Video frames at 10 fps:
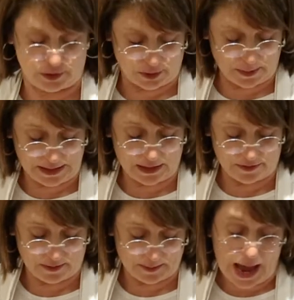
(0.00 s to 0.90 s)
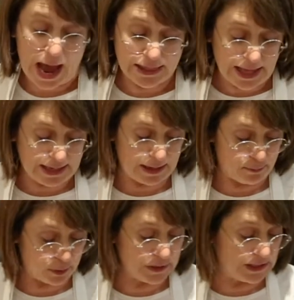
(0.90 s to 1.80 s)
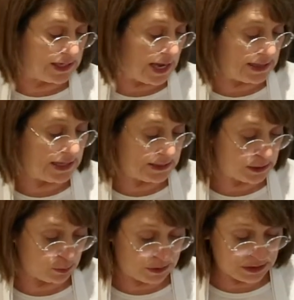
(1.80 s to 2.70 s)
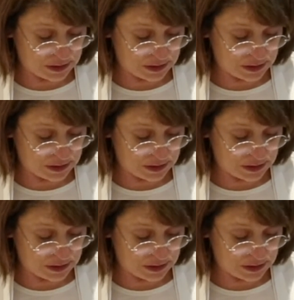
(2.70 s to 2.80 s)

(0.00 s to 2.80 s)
so many of them. Personally, I like a sweet